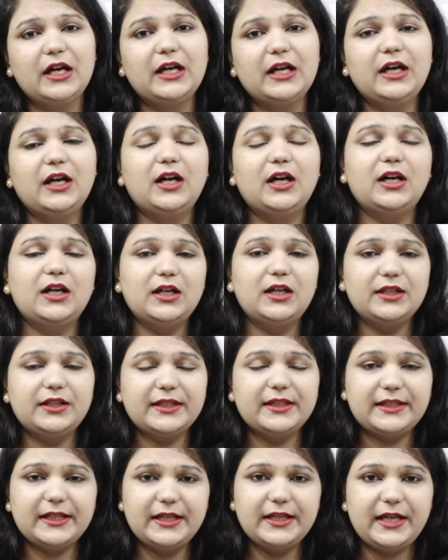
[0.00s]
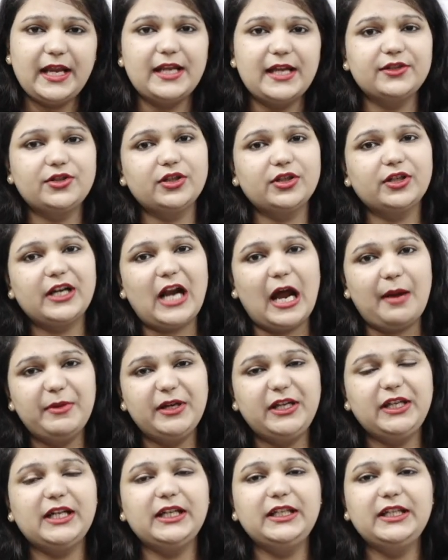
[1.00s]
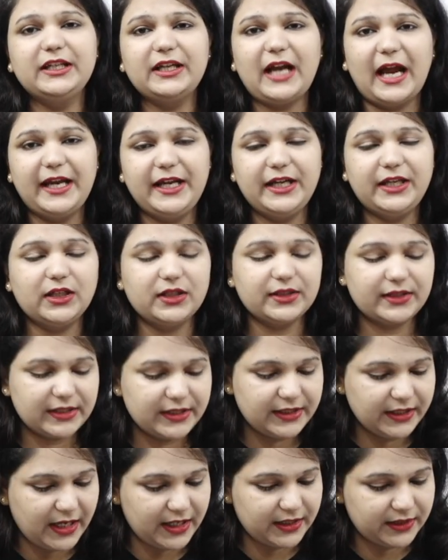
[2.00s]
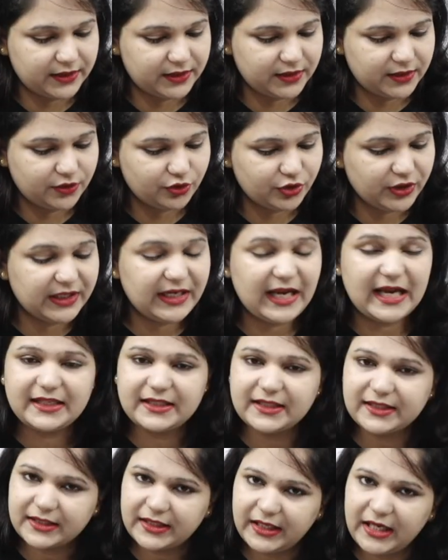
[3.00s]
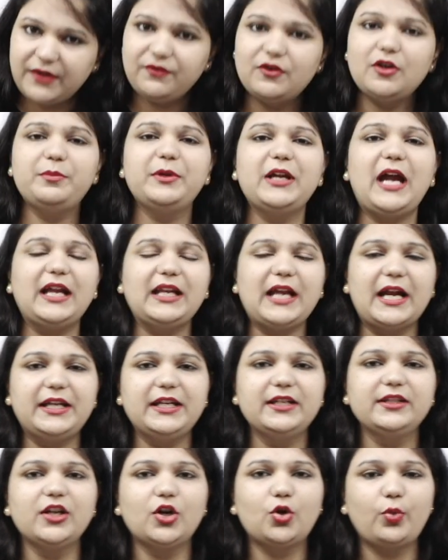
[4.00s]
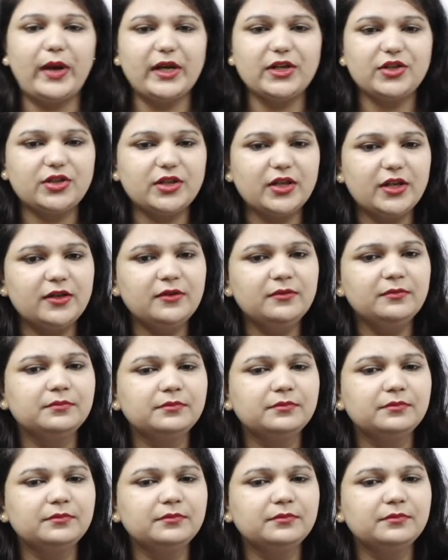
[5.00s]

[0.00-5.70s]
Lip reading: the sentence, or grammatically right sentence. So the next screen will be highlighting the question.